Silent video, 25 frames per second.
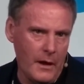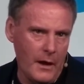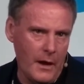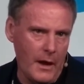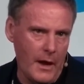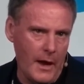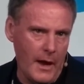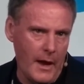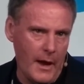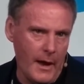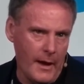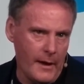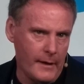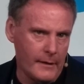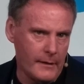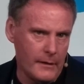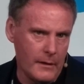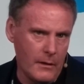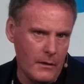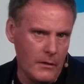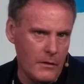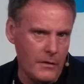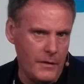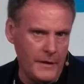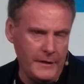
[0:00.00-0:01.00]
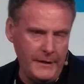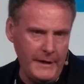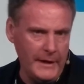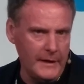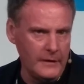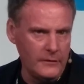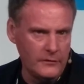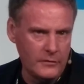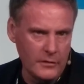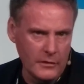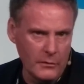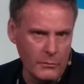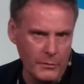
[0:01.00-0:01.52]
the
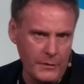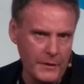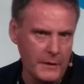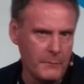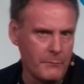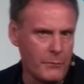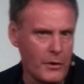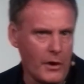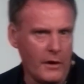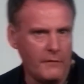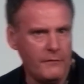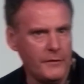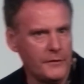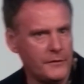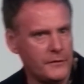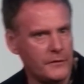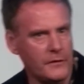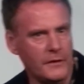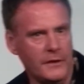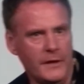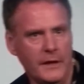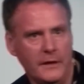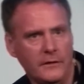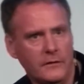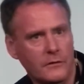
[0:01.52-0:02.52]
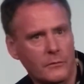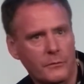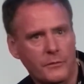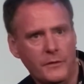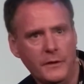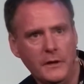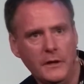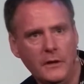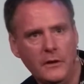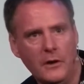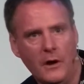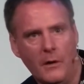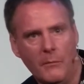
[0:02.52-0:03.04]
danger within profits and the danger within
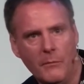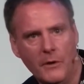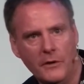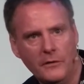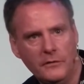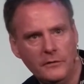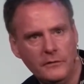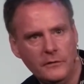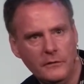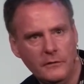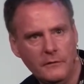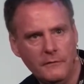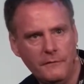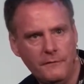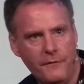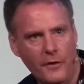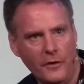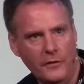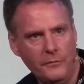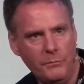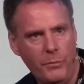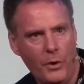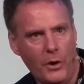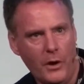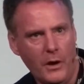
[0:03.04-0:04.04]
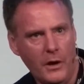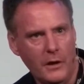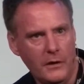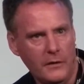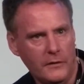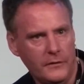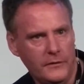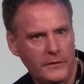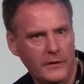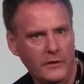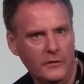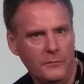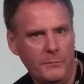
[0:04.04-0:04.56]
e-commerce. First part,
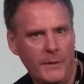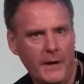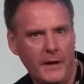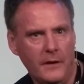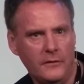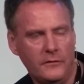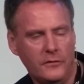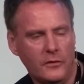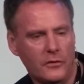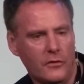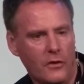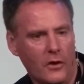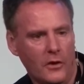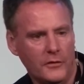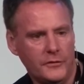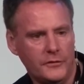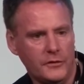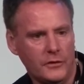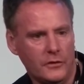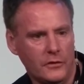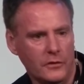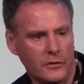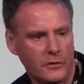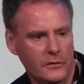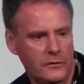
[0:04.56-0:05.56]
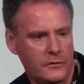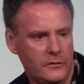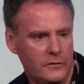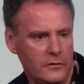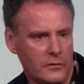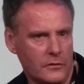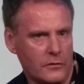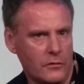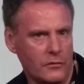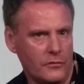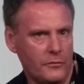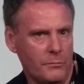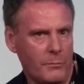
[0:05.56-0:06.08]
sales minus your cost of goods, your
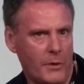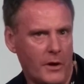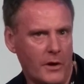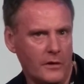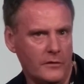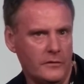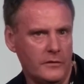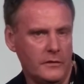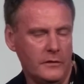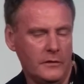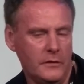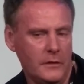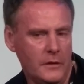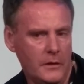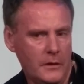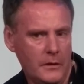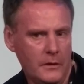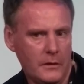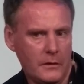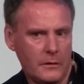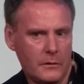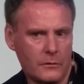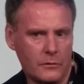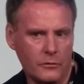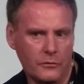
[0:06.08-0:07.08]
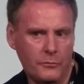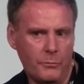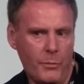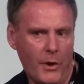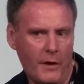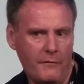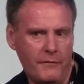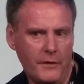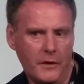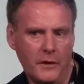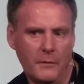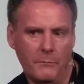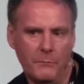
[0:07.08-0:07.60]
gross margin, gross
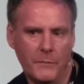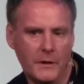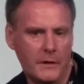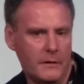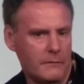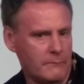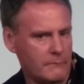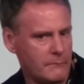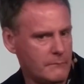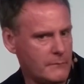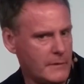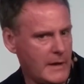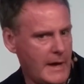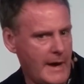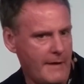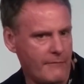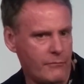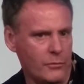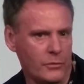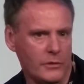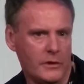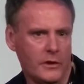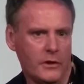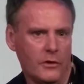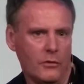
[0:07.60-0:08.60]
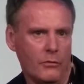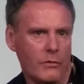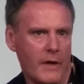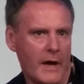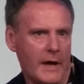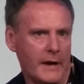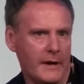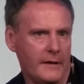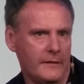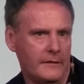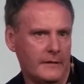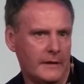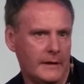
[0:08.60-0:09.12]
profit number. Everyone can know
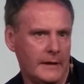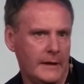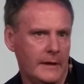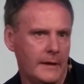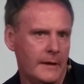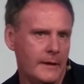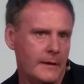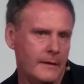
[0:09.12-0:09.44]
that easily.